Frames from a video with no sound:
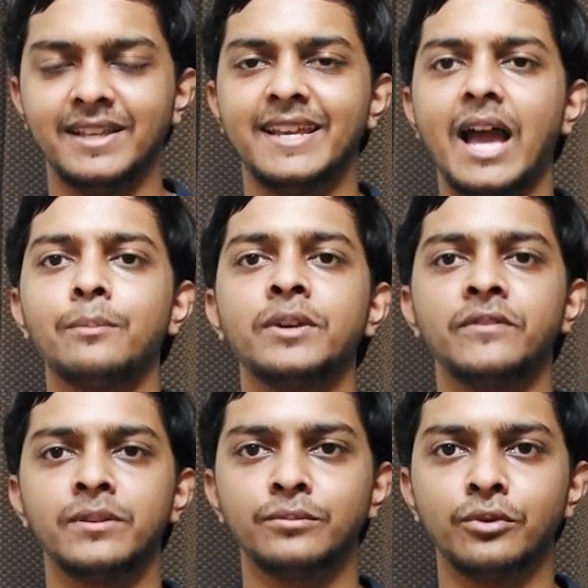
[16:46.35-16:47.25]
the gap
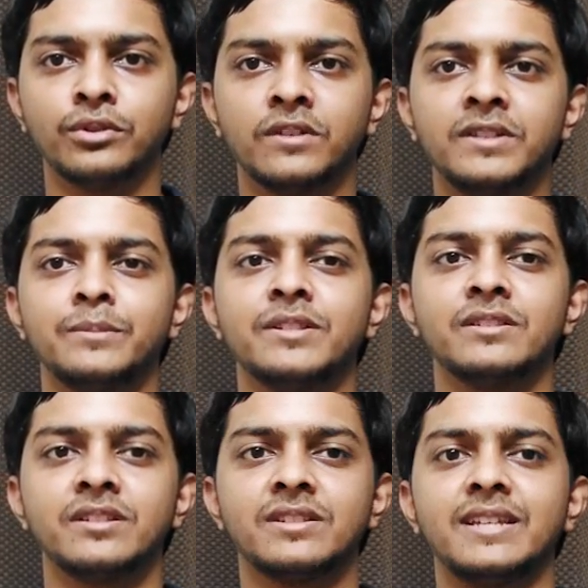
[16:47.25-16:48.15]
between both of them
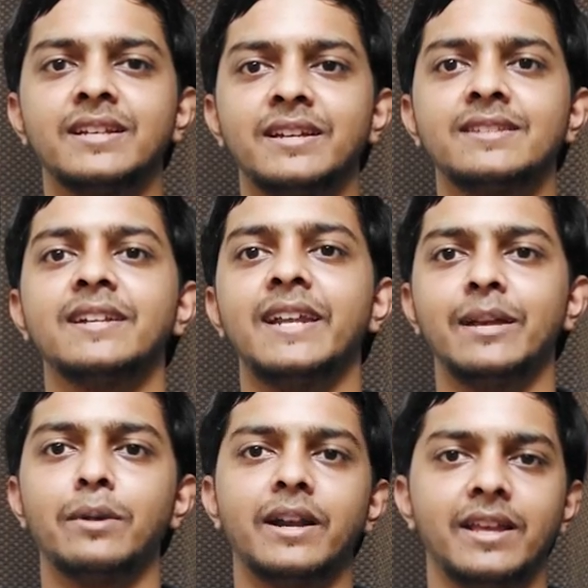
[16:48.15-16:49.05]
is just increasing
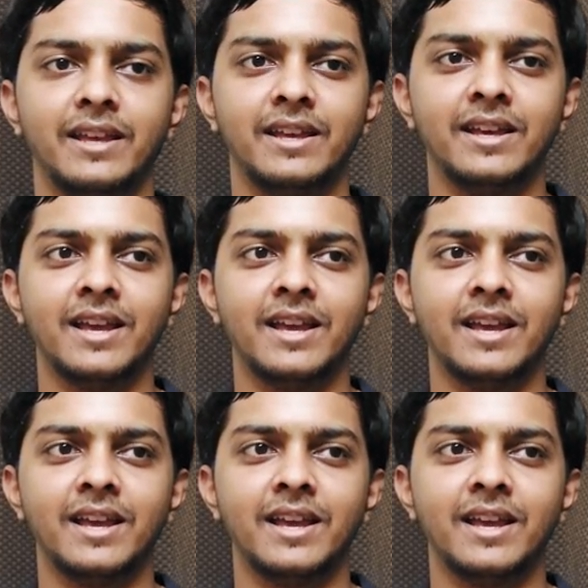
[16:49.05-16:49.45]
day by day,